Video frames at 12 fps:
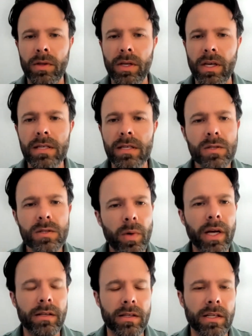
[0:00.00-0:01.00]
the easiest
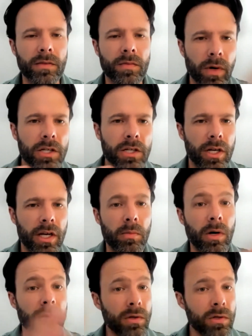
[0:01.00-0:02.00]
way to differentiate
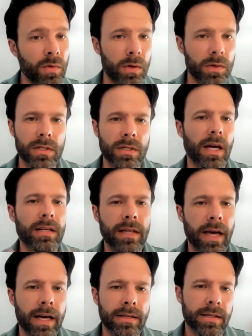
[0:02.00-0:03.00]
among those folks is not
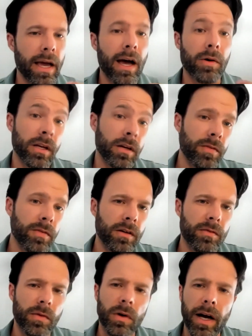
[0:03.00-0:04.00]
to ask how
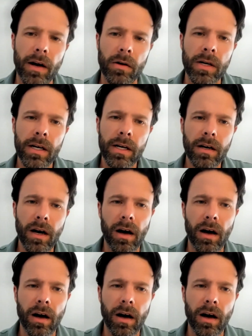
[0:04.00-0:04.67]
innovative or how